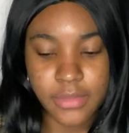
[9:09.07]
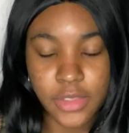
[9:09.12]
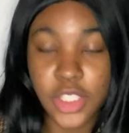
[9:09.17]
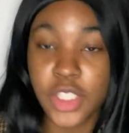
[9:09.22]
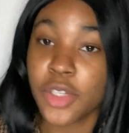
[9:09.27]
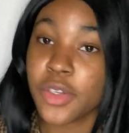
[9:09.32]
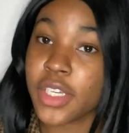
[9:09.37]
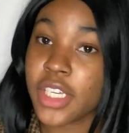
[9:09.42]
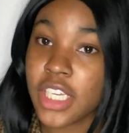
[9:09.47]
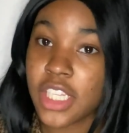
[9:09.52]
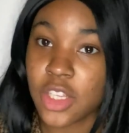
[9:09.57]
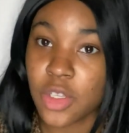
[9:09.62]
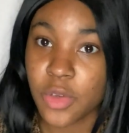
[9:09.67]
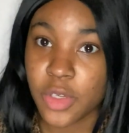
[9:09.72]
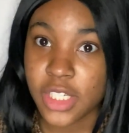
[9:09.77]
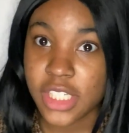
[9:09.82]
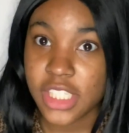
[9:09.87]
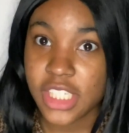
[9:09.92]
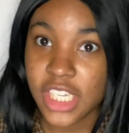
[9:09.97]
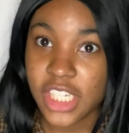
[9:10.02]
during the
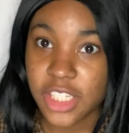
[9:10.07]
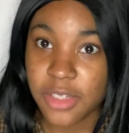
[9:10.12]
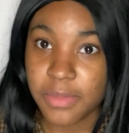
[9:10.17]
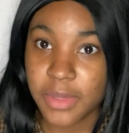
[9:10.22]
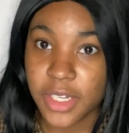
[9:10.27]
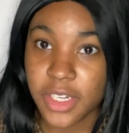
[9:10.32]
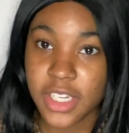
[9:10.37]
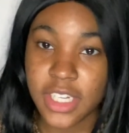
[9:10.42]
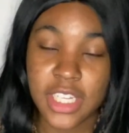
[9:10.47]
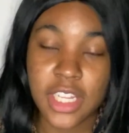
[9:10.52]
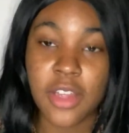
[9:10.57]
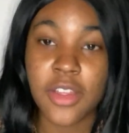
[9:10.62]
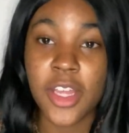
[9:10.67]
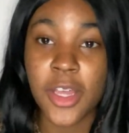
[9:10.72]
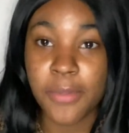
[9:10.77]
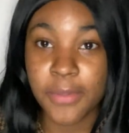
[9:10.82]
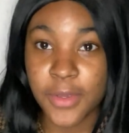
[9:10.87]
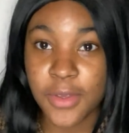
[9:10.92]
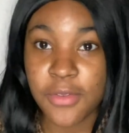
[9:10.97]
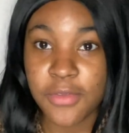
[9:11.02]
orientation period, and they'll
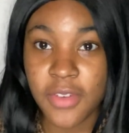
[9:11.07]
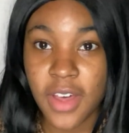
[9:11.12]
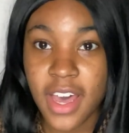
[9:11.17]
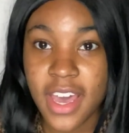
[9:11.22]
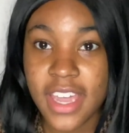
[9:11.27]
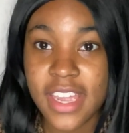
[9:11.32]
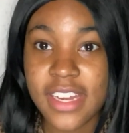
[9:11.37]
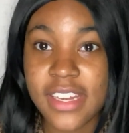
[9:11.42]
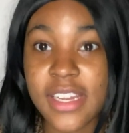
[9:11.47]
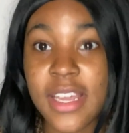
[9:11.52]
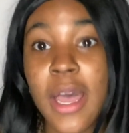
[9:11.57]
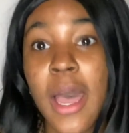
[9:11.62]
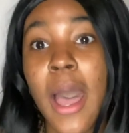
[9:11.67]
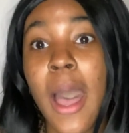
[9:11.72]
help you find